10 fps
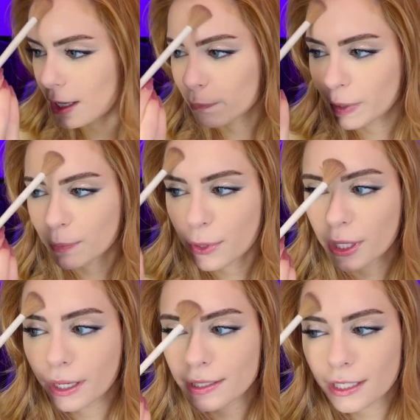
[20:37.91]
people
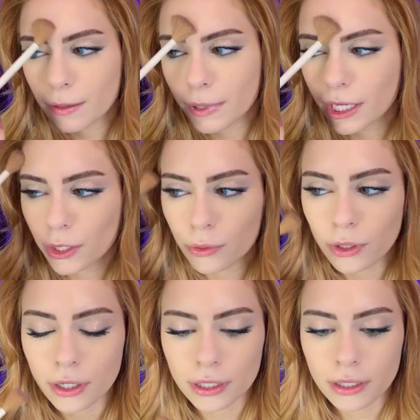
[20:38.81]
think it's gonna make you
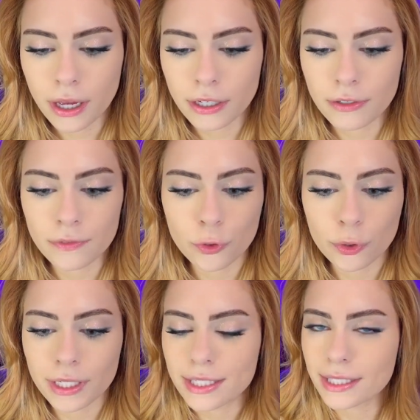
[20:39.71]
look kind of
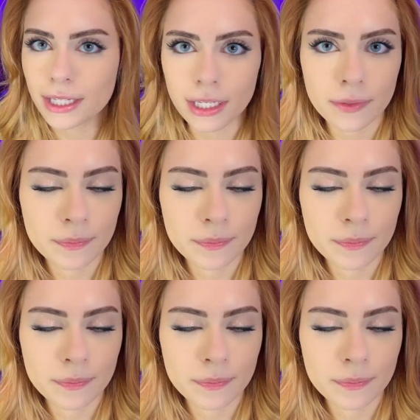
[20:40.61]
greasy.